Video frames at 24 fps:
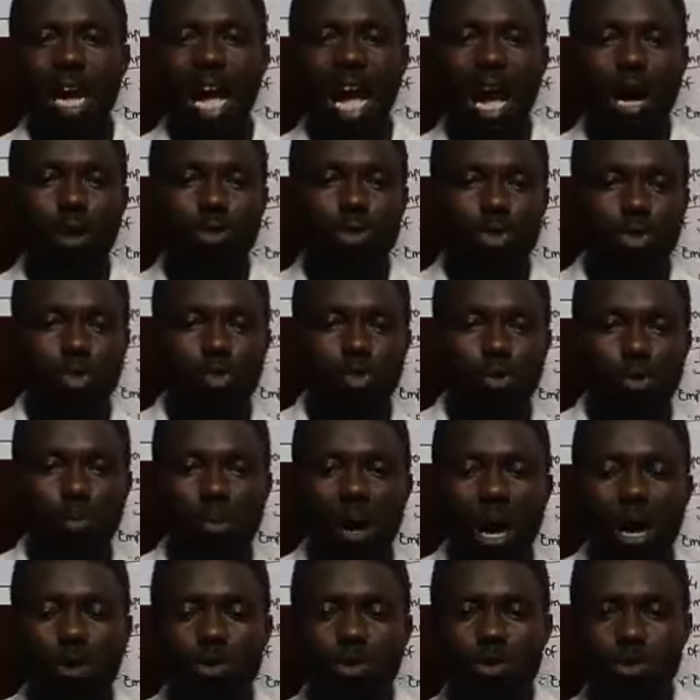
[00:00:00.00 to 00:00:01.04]
How to cope,
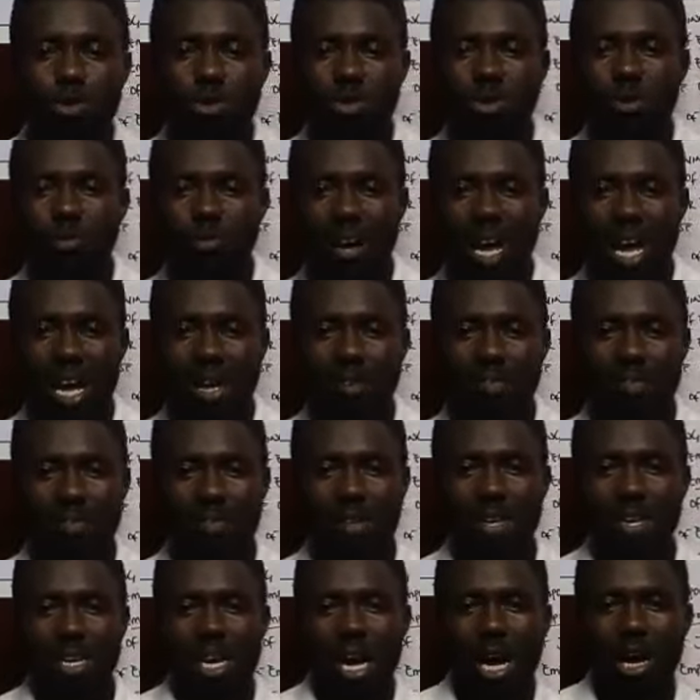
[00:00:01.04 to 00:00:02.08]
how to survive,
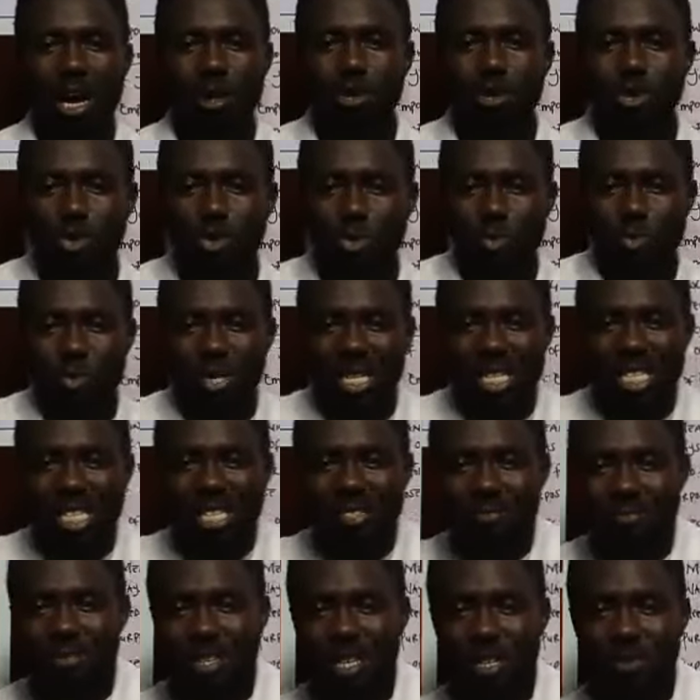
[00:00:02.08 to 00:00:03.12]
how to
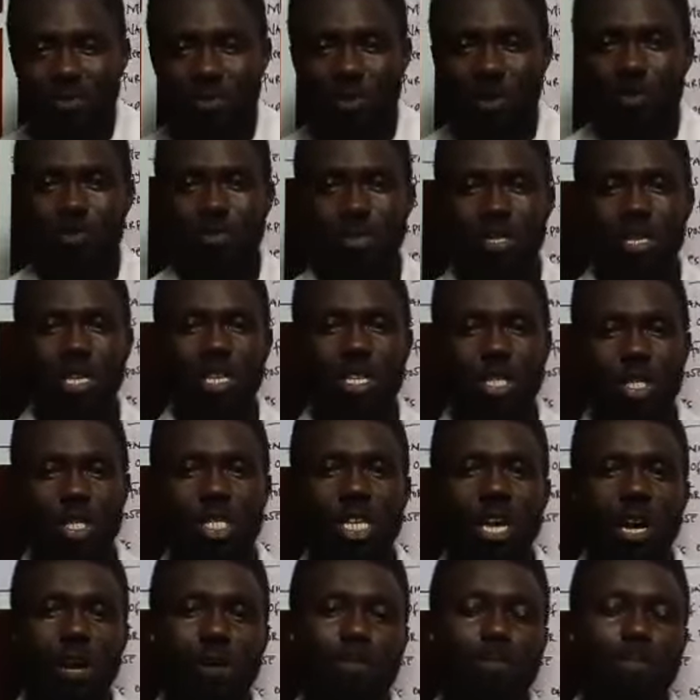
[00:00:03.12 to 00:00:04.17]
deviate from
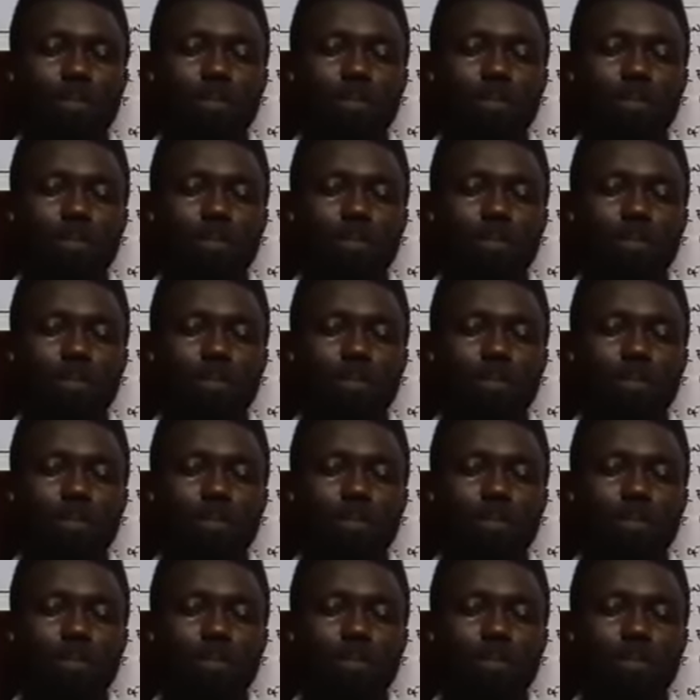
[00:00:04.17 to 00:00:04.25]
danger.